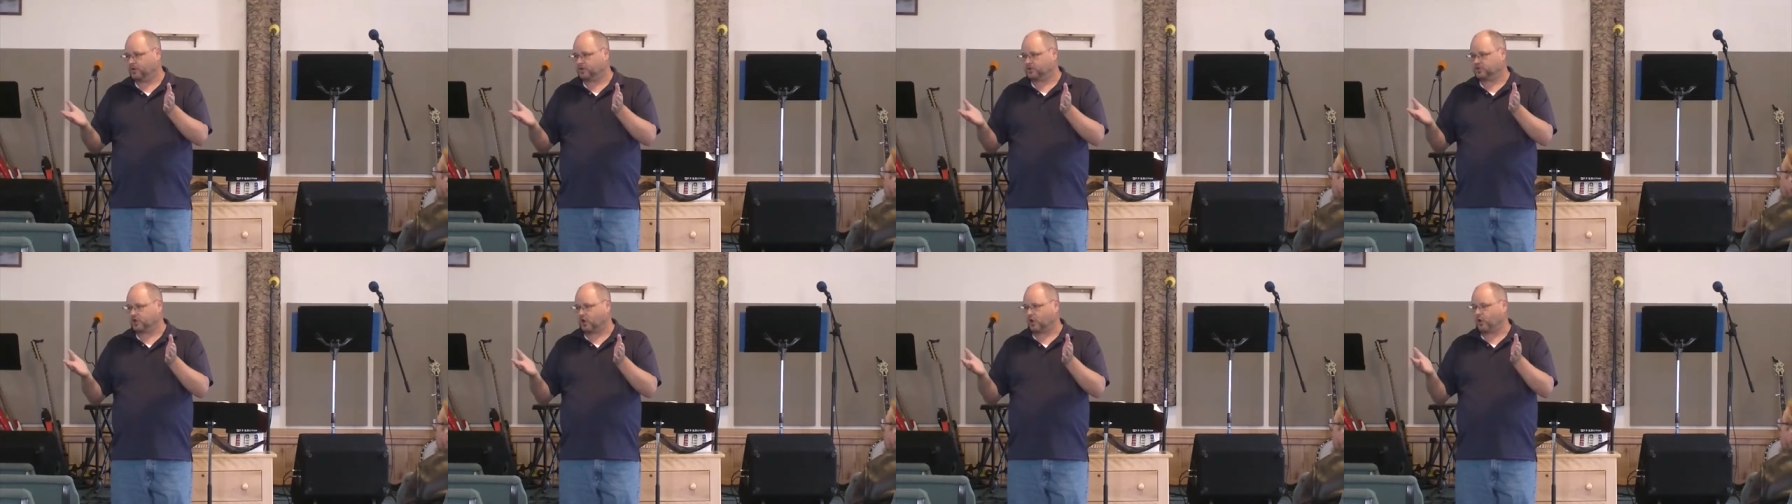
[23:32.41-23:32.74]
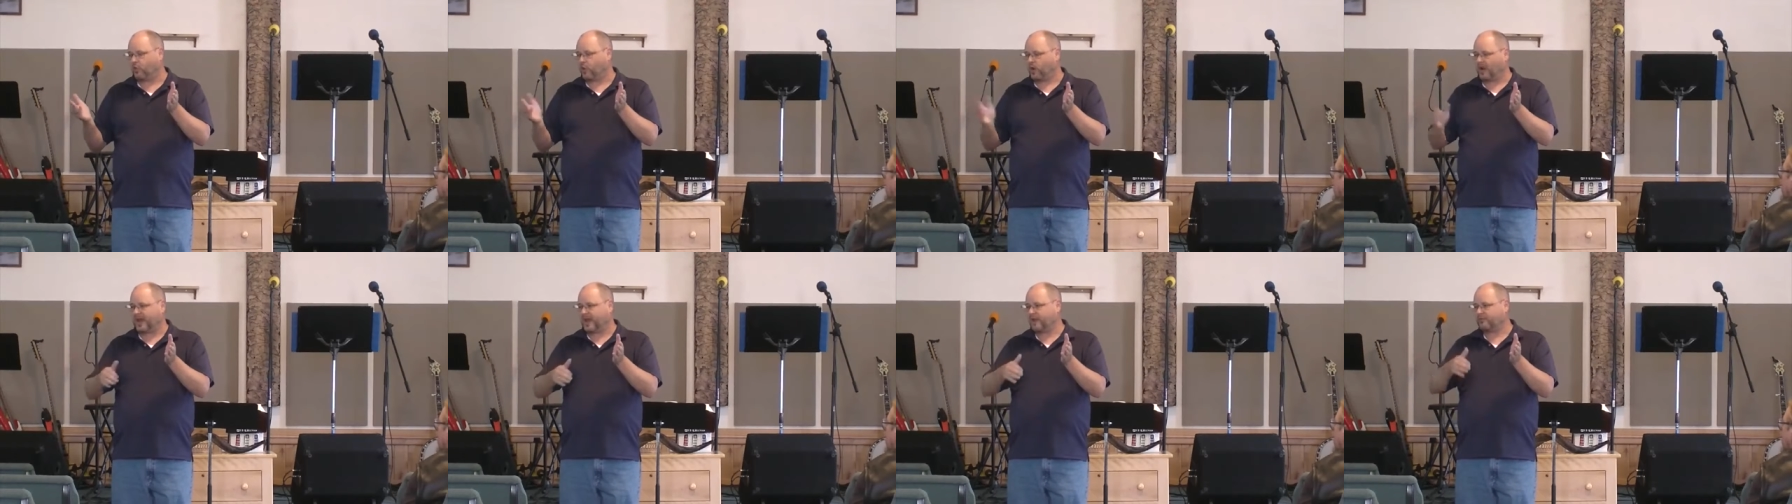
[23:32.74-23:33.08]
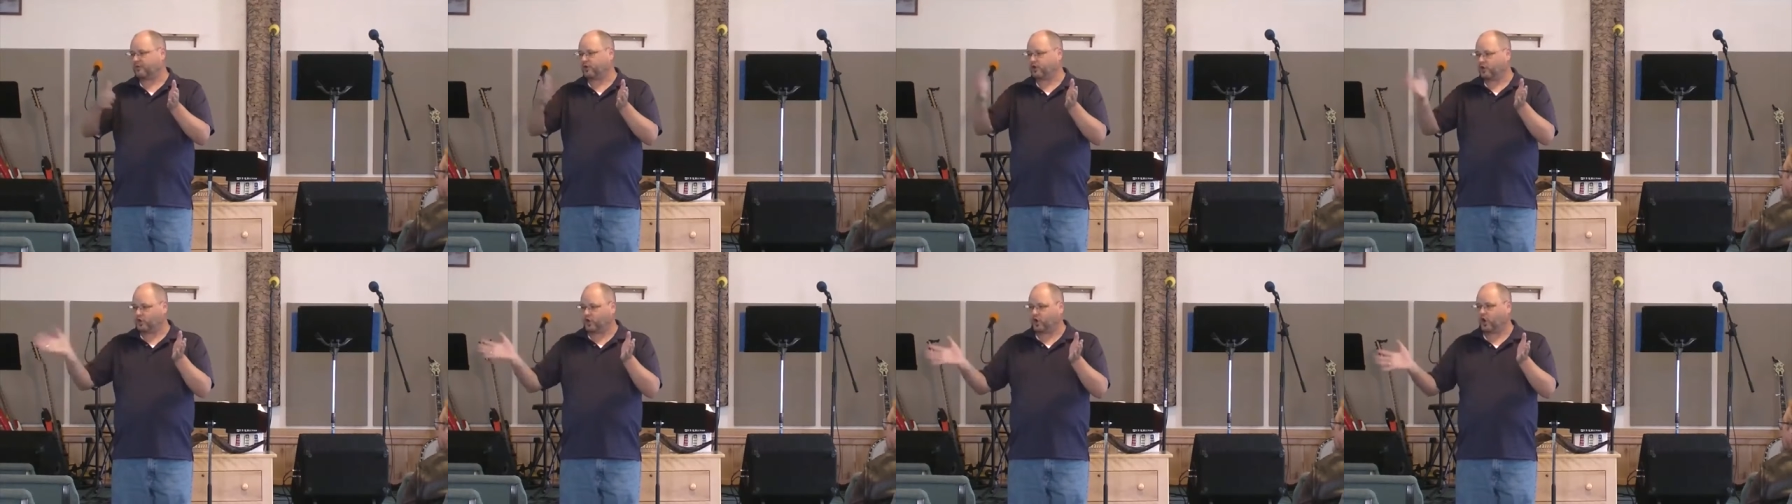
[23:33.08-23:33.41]
So
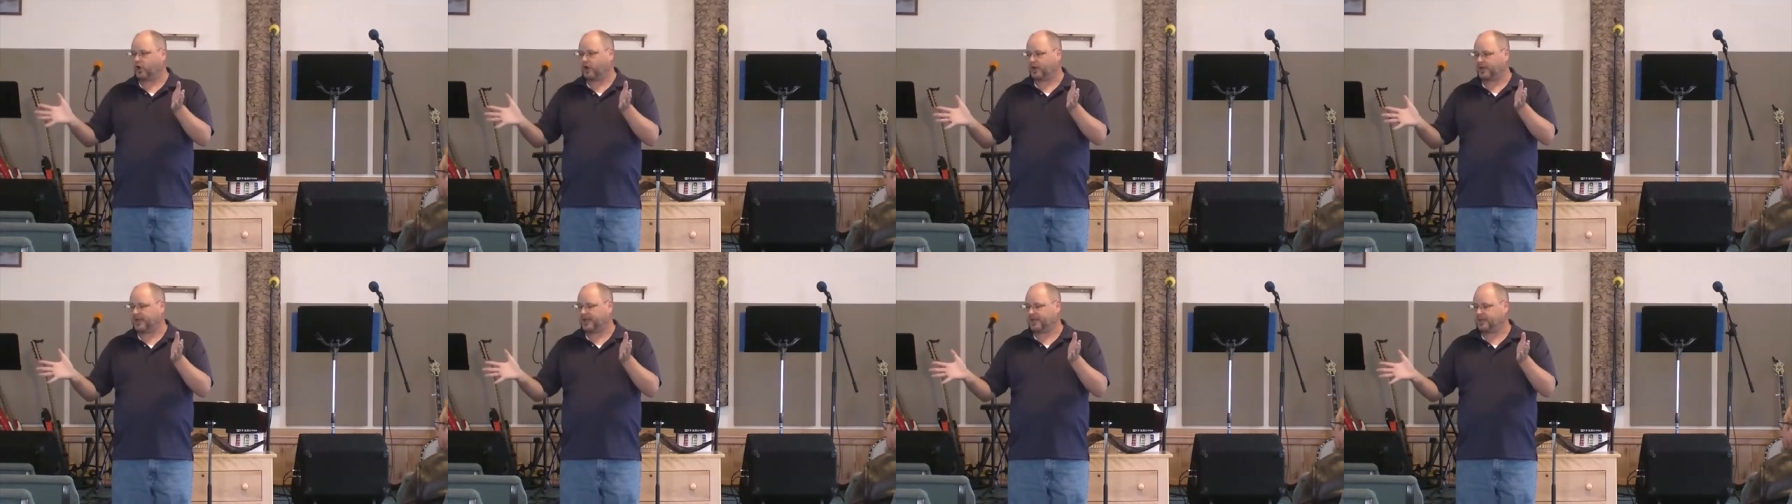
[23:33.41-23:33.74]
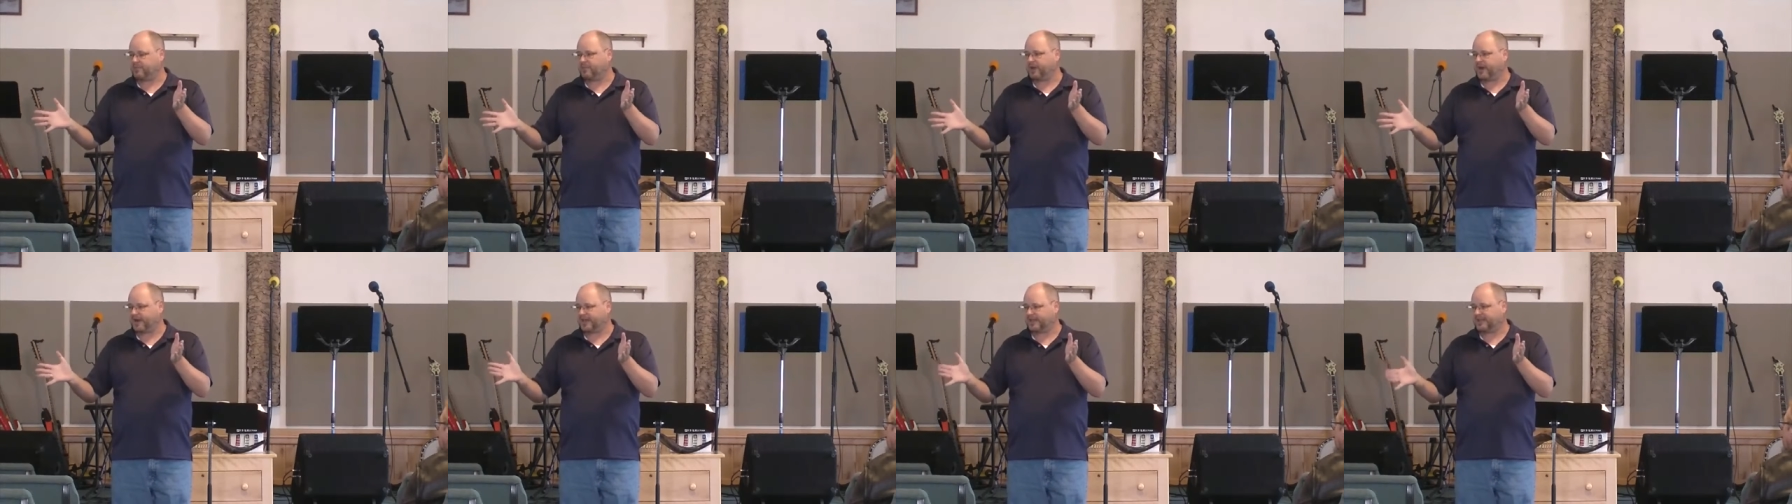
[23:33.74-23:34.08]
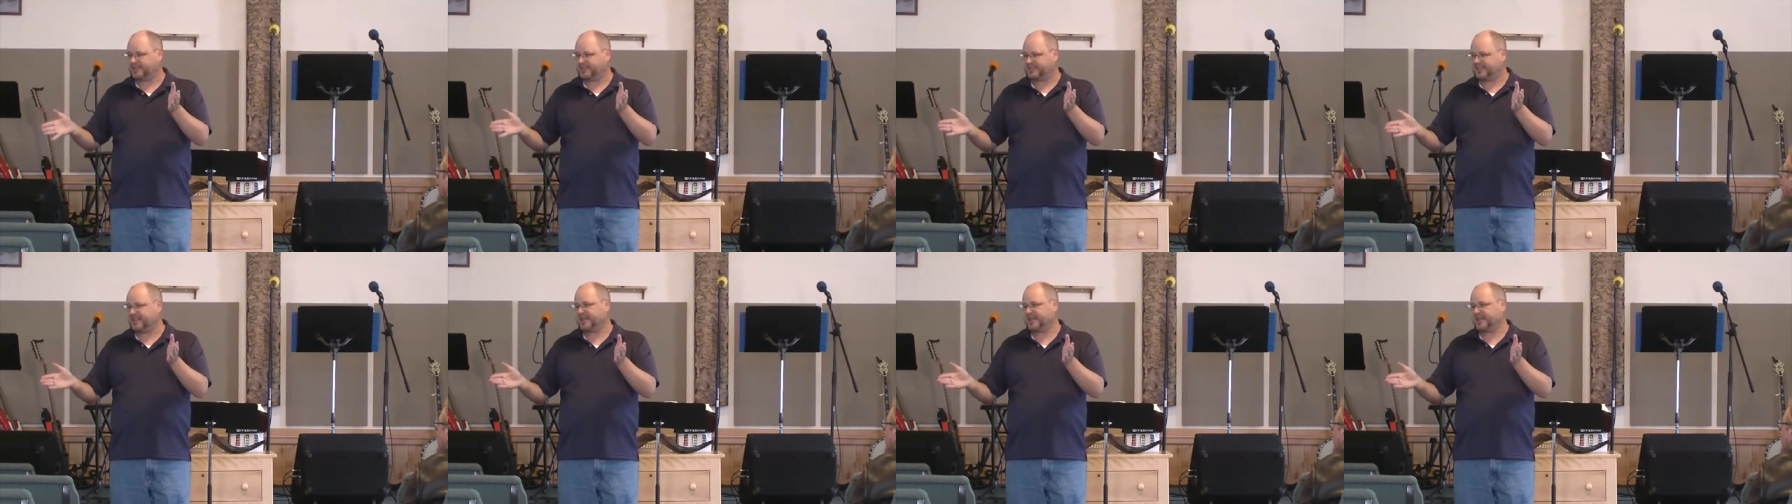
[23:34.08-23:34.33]
whatever good anybody